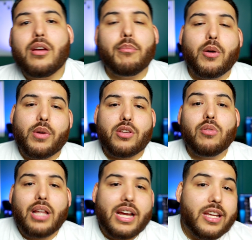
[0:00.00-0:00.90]
but when you
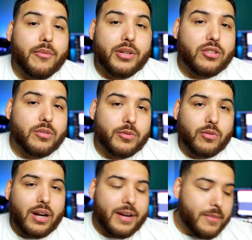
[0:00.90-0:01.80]
like and when you
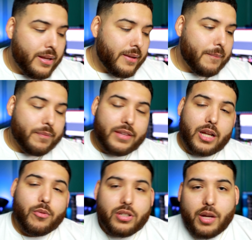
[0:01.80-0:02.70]
subscribe,
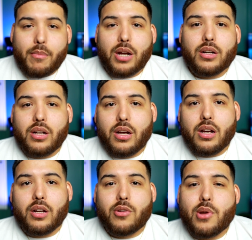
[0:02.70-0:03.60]
now we're talking about uh,
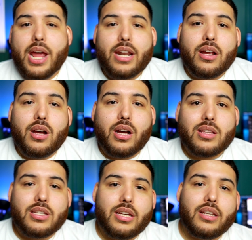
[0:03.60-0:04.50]
uh creating
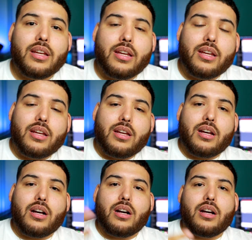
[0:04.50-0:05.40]
content
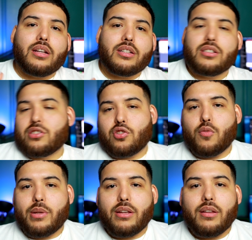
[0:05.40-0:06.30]
uh, and
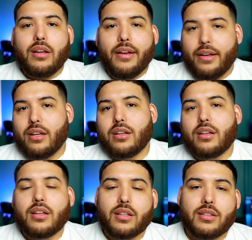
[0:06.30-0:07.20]
consuming it.
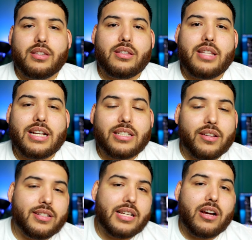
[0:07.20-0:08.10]
That's how
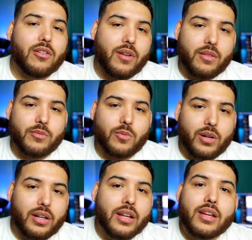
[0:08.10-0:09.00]
these algorithms
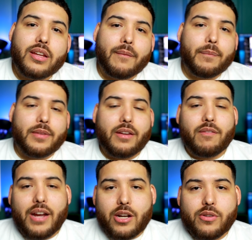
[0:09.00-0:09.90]
work. If
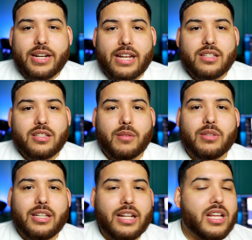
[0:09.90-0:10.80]
I create
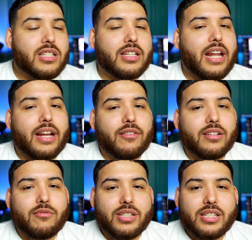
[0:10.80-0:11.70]
something that doesn't
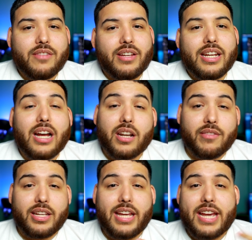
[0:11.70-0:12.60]
receive any kind of
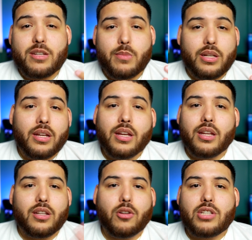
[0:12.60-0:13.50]
engagement,
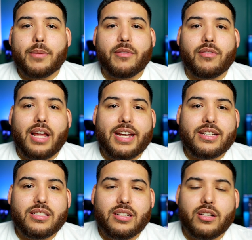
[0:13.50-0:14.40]
no type of
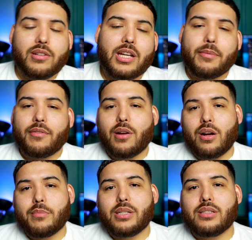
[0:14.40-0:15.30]
likes, no type of
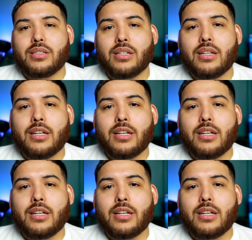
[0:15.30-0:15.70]
comments,